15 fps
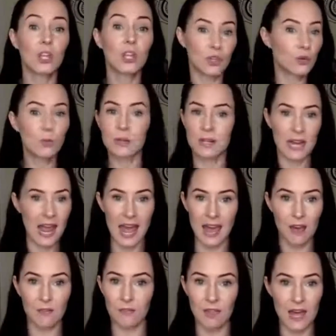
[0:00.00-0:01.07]
you wouldn't
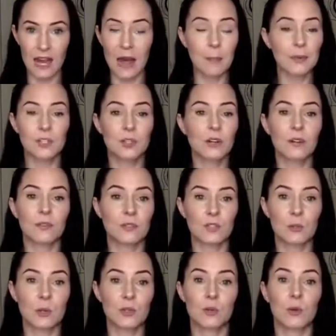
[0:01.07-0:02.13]
have that opportunity for
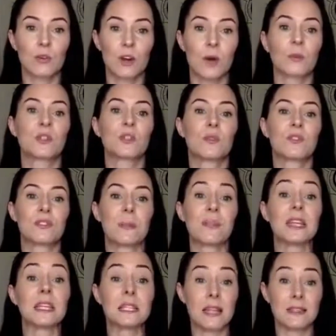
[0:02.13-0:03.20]
spiritual growth. So if
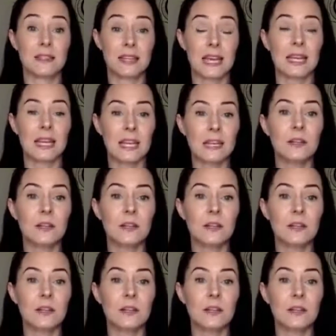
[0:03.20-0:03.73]
something doesn't get